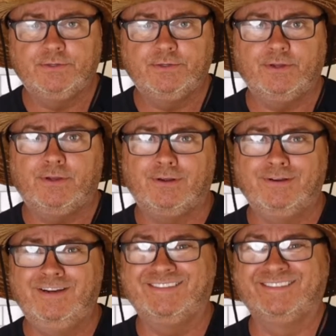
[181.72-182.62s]

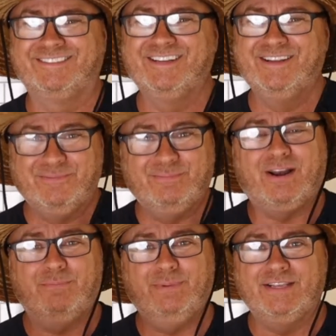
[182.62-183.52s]
but
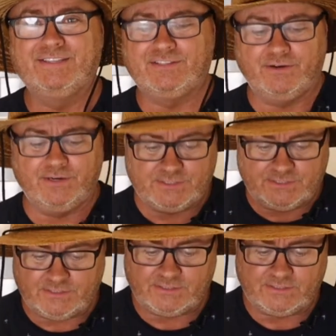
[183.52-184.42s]
I'm being serious.
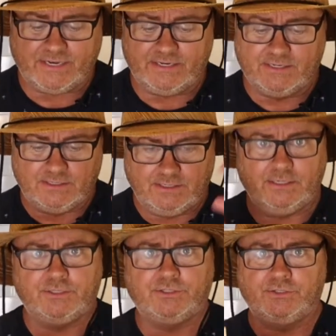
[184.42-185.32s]
This is a
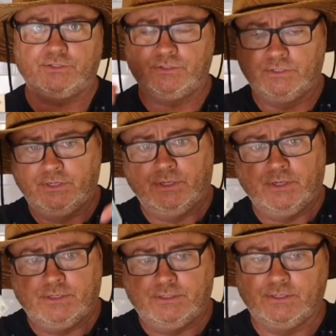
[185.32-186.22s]
delicious,
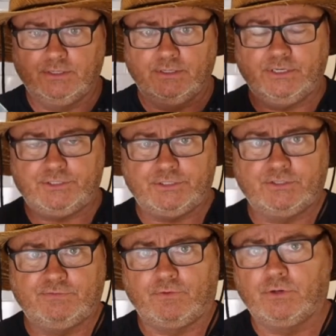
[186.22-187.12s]

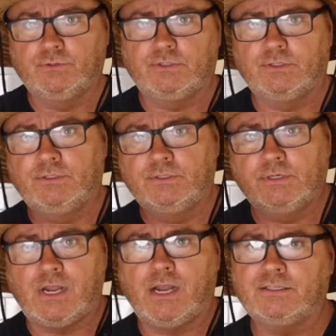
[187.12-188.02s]
delicious frozen
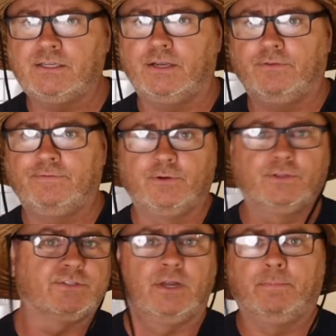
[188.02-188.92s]
cocktail for the
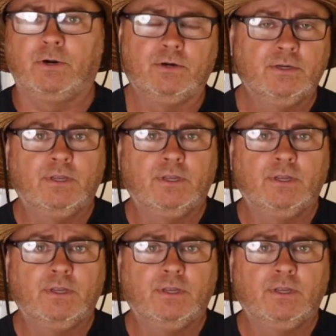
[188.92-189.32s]
summer.